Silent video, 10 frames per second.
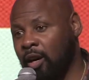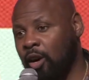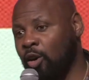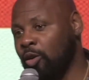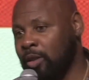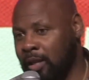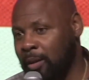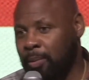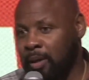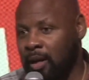a hole
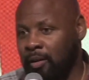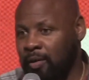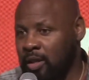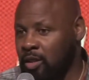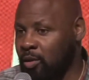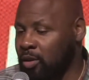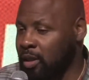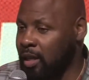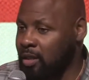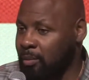deep enough, it's going
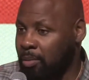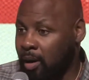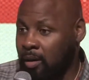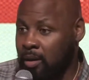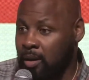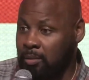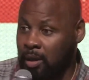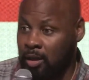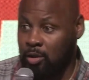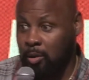to take some partnership to
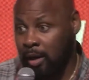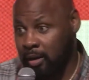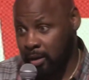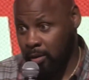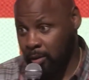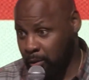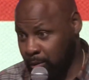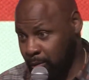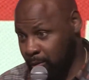get you out of that hole